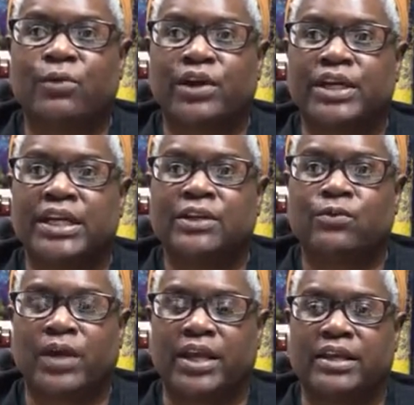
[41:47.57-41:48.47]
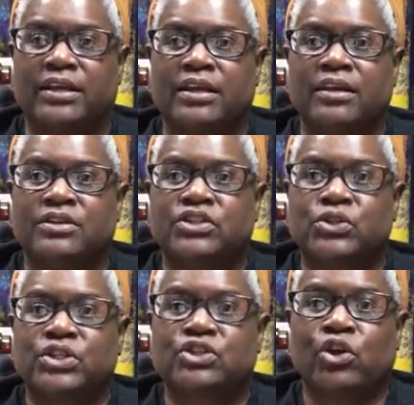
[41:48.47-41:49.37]
wear anyway
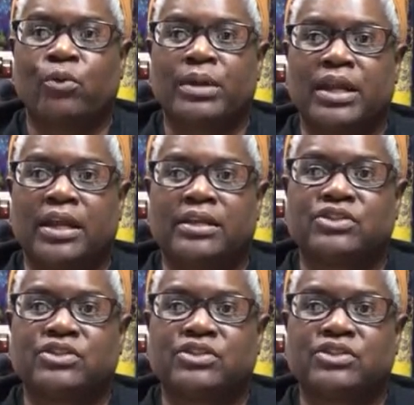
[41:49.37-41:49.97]
to exterminate.